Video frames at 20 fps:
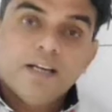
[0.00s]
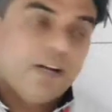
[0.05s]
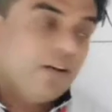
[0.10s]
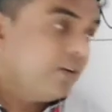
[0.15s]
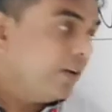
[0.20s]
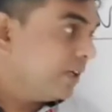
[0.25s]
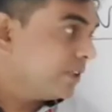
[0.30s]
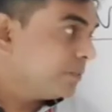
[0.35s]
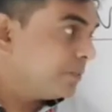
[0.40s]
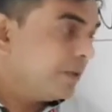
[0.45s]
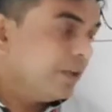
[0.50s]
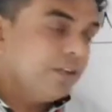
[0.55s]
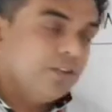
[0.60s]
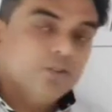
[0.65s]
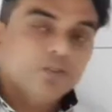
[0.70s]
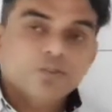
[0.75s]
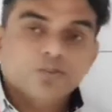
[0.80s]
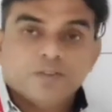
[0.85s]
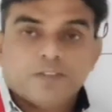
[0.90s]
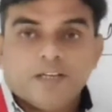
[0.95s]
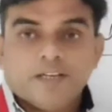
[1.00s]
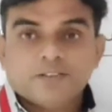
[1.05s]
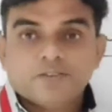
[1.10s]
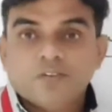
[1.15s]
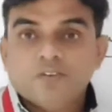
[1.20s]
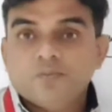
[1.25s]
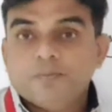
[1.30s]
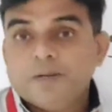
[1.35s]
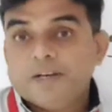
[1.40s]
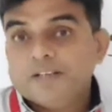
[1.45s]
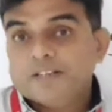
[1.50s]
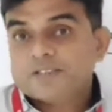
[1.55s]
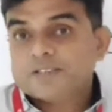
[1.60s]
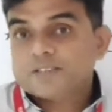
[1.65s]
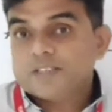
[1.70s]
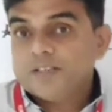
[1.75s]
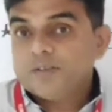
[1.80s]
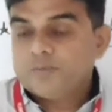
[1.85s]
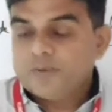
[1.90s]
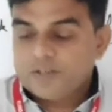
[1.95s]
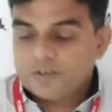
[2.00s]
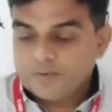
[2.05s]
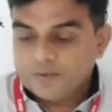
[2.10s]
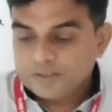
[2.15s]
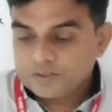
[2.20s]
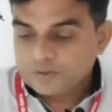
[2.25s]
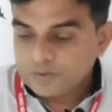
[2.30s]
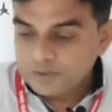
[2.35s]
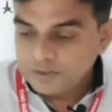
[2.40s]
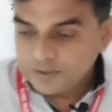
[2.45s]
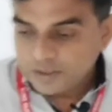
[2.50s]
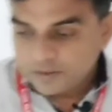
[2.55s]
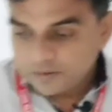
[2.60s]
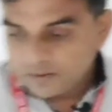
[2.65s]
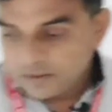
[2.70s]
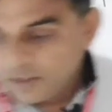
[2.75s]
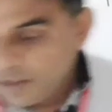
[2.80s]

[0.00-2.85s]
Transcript: and I will explain you, so that's why you will understand very well students. I